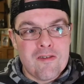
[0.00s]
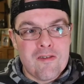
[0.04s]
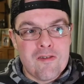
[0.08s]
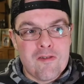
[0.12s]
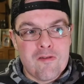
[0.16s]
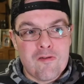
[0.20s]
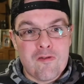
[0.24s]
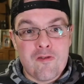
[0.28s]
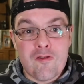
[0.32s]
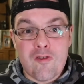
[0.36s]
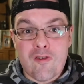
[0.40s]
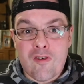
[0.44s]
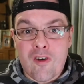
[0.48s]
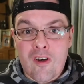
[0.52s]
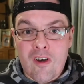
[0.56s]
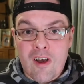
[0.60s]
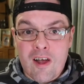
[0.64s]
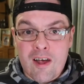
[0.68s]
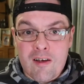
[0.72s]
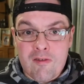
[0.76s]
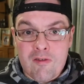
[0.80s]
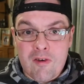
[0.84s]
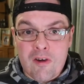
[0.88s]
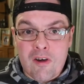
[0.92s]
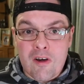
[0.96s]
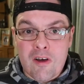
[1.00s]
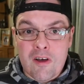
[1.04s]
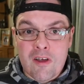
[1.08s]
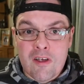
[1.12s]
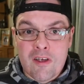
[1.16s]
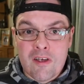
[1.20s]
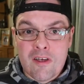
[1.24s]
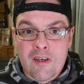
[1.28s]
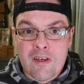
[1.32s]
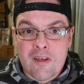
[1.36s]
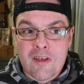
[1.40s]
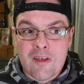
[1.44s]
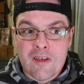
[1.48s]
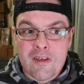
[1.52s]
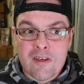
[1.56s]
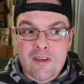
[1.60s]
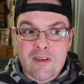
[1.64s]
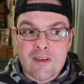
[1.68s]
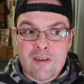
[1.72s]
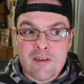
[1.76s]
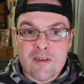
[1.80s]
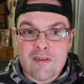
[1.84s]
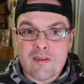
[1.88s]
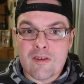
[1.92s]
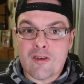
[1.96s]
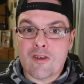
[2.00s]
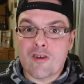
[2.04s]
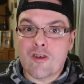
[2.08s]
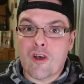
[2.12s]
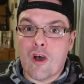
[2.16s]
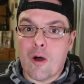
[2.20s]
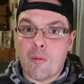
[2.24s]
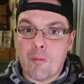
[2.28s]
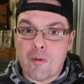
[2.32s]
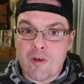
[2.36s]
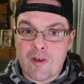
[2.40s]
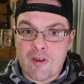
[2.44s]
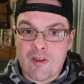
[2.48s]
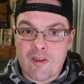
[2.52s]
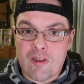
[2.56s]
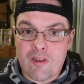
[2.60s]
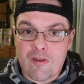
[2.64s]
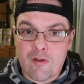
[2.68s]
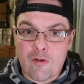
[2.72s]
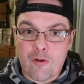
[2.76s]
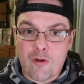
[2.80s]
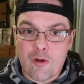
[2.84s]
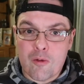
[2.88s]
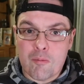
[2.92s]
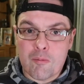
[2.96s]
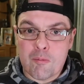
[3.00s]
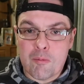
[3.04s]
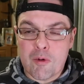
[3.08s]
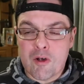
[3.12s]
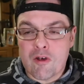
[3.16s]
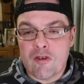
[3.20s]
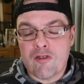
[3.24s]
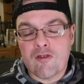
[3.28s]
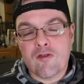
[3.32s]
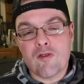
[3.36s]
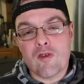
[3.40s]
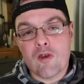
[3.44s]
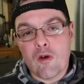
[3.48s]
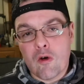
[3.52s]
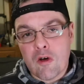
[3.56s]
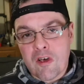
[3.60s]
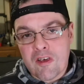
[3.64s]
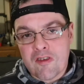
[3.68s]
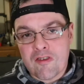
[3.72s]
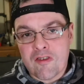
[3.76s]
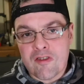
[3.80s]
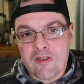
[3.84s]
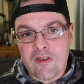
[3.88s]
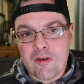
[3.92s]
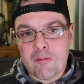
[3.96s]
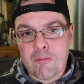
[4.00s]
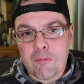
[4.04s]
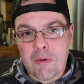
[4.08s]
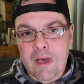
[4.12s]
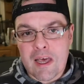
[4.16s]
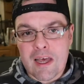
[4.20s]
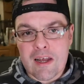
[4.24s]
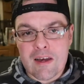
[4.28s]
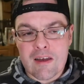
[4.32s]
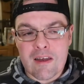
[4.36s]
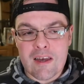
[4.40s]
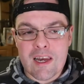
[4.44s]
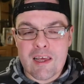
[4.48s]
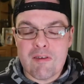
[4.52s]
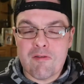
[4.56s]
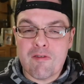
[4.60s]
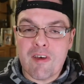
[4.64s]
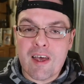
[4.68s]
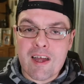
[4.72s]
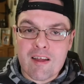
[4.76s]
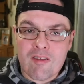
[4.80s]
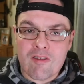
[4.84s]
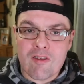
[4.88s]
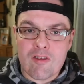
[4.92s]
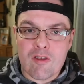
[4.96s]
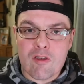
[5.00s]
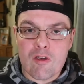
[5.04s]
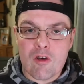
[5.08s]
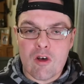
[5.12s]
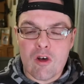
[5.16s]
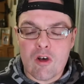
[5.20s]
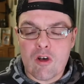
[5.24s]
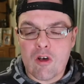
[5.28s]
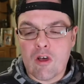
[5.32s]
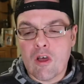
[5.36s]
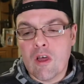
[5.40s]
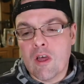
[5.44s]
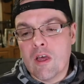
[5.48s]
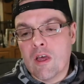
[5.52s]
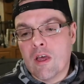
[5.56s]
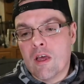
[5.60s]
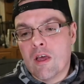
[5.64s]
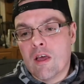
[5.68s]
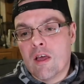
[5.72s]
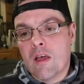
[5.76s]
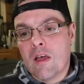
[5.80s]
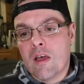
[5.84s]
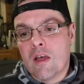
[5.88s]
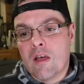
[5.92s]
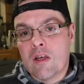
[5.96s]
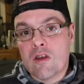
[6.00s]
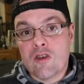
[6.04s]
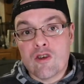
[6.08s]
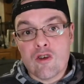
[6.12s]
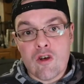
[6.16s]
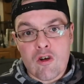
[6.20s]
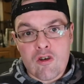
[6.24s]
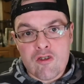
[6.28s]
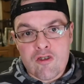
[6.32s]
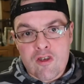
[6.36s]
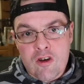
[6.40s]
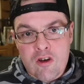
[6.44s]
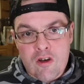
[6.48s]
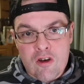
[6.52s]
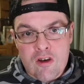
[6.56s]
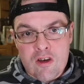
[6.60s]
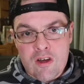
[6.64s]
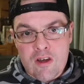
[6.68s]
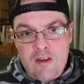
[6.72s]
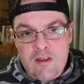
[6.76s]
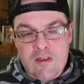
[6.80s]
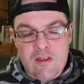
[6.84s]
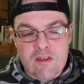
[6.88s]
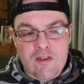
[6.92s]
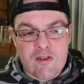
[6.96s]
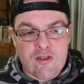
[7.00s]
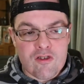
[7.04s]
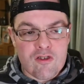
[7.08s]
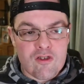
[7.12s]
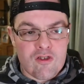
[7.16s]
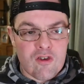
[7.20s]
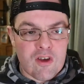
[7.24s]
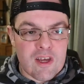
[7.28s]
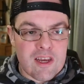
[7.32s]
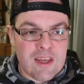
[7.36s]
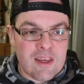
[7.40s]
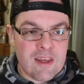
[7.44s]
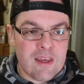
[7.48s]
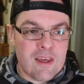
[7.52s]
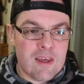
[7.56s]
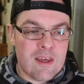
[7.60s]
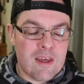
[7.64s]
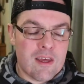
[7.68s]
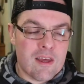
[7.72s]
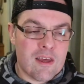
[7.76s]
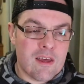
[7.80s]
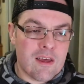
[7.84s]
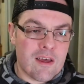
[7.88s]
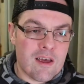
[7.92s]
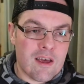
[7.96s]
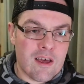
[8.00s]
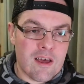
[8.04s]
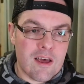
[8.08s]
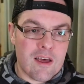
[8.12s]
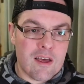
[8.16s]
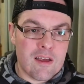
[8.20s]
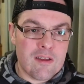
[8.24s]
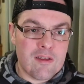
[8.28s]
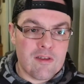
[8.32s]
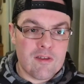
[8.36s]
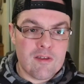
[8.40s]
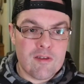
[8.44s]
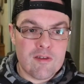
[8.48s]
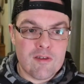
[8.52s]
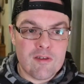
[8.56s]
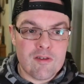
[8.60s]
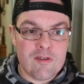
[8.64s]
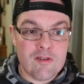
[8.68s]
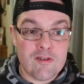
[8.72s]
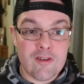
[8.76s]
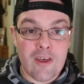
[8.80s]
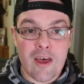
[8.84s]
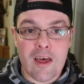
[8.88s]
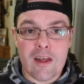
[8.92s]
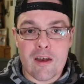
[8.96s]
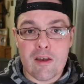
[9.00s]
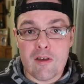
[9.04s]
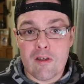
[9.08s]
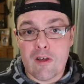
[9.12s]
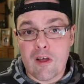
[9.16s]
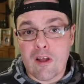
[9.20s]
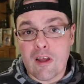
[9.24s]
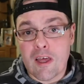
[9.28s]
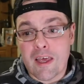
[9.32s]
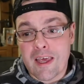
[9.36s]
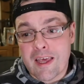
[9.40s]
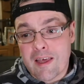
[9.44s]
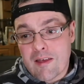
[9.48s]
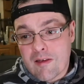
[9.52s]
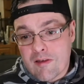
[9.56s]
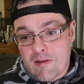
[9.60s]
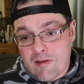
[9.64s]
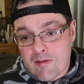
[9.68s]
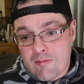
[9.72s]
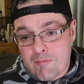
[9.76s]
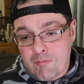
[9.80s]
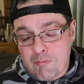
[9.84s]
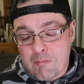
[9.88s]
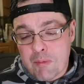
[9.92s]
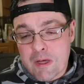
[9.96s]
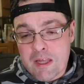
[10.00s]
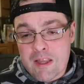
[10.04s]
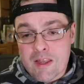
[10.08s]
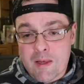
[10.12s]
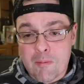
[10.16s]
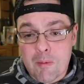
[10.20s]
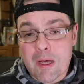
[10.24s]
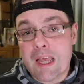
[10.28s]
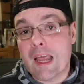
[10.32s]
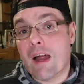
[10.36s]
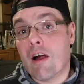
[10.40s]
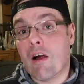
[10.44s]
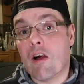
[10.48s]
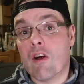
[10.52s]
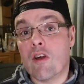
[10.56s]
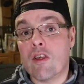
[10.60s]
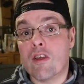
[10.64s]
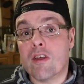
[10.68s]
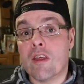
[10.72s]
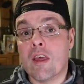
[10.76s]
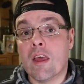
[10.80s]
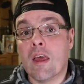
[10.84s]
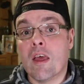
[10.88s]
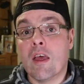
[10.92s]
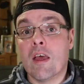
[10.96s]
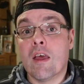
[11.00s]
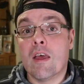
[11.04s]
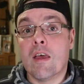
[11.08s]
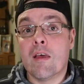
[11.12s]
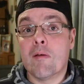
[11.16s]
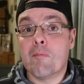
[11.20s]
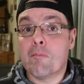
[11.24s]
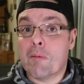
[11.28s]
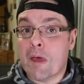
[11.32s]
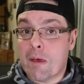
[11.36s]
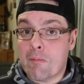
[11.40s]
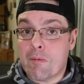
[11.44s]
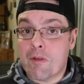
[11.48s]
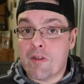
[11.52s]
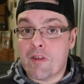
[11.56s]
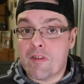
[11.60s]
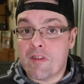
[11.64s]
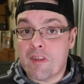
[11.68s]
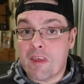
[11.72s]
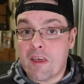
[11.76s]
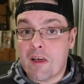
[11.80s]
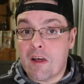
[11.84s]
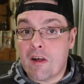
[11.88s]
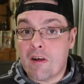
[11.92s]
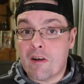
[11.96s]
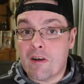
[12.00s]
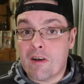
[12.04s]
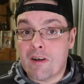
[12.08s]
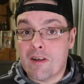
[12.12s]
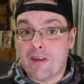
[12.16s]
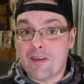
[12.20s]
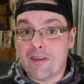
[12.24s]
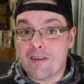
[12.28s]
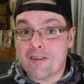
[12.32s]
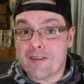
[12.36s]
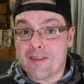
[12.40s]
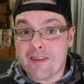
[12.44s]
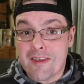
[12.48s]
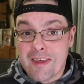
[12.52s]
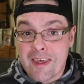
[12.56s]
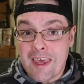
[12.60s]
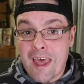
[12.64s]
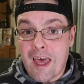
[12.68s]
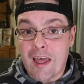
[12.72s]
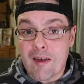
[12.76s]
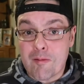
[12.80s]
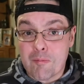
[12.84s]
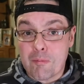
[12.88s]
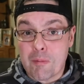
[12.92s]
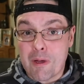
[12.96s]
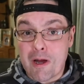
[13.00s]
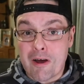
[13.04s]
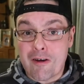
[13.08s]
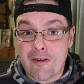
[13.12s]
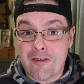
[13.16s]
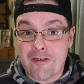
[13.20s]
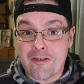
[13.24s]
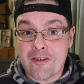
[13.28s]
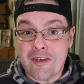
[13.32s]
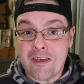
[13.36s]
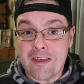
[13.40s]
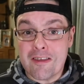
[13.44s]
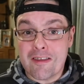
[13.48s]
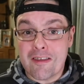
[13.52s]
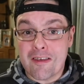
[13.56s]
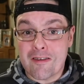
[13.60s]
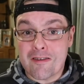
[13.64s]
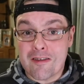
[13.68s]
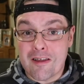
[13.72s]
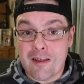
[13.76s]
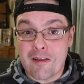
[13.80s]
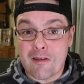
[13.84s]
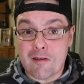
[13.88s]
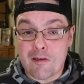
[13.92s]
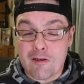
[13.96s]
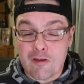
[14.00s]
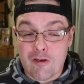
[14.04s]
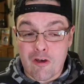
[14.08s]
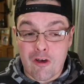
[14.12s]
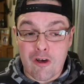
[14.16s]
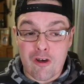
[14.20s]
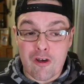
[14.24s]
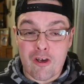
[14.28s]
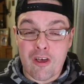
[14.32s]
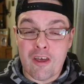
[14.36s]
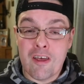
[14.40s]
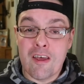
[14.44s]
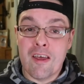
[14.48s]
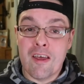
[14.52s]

forever come into the room because of noise that they're making, and he finds the dog, chucks it out into the street, and Stan and Ollie, being the big-hearted people that they are, can't bear to see this little dog